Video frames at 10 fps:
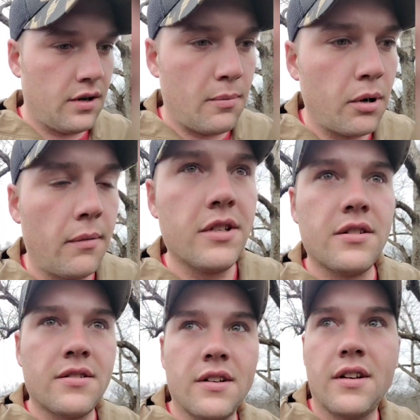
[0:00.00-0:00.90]
I'll probably
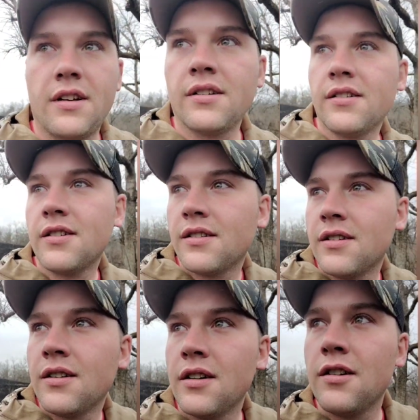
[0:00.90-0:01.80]
just
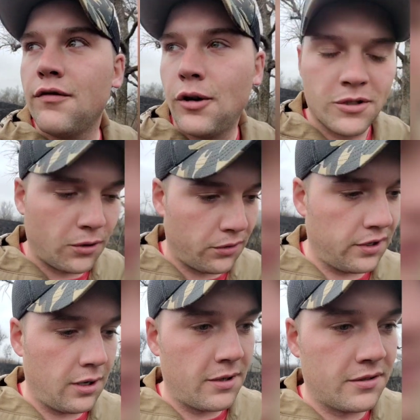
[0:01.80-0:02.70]
film this whole
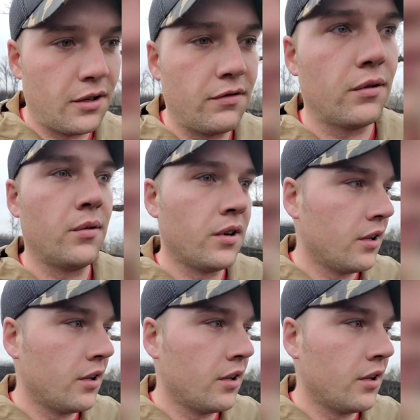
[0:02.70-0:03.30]
thing on my cell phone.